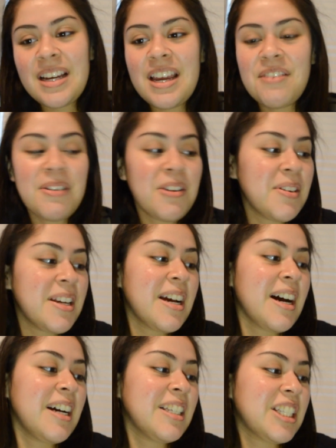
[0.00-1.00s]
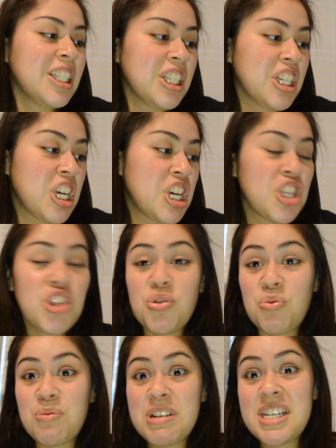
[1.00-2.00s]
and we only got
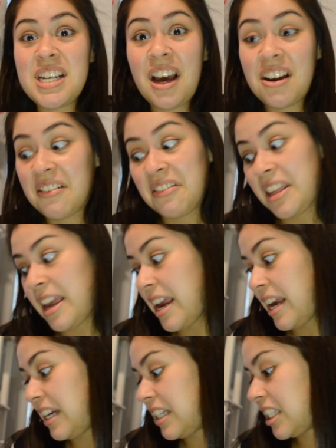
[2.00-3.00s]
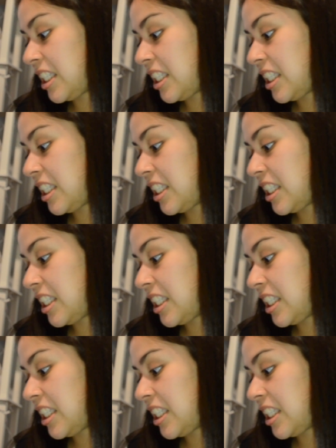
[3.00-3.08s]
3 out of the 8.